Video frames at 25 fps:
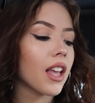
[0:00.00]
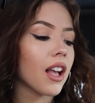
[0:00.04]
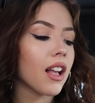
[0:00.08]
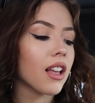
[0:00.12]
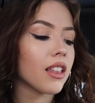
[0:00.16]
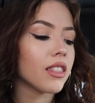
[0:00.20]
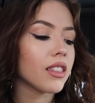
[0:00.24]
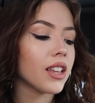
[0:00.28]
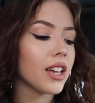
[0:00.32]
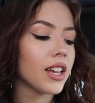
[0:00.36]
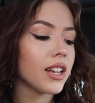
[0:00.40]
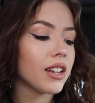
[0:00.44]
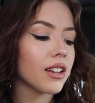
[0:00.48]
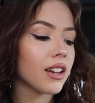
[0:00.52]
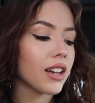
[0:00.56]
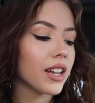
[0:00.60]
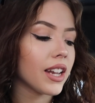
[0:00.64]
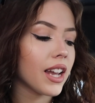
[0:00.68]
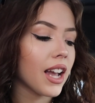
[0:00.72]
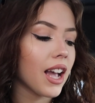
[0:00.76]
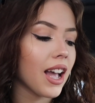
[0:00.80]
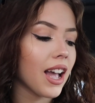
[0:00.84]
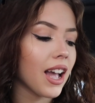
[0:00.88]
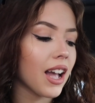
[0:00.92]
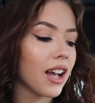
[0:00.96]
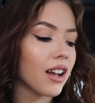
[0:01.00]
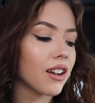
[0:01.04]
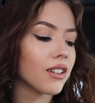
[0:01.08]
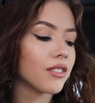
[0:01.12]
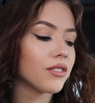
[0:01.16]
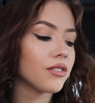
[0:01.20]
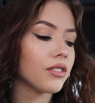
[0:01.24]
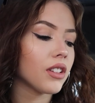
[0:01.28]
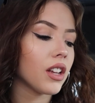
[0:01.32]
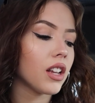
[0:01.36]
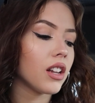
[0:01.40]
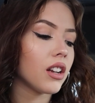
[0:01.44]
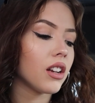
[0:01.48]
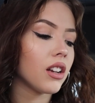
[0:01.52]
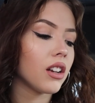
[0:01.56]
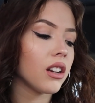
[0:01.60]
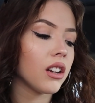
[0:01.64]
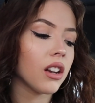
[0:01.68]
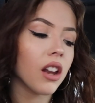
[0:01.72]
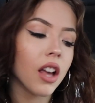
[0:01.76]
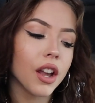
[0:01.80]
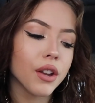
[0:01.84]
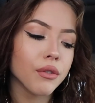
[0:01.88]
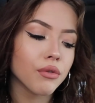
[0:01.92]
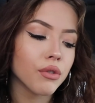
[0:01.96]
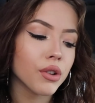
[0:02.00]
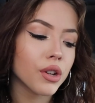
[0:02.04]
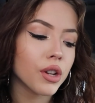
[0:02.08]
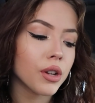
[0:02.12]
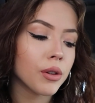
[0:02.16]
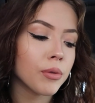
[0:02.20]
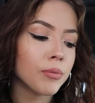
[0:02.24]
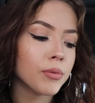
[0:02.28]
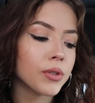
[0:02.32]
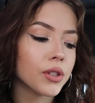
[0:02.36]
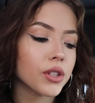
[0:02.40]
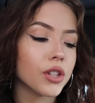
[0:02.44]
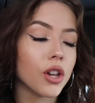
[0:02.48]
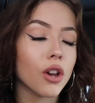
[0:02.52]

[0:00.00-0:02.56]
And then I have Lightroom.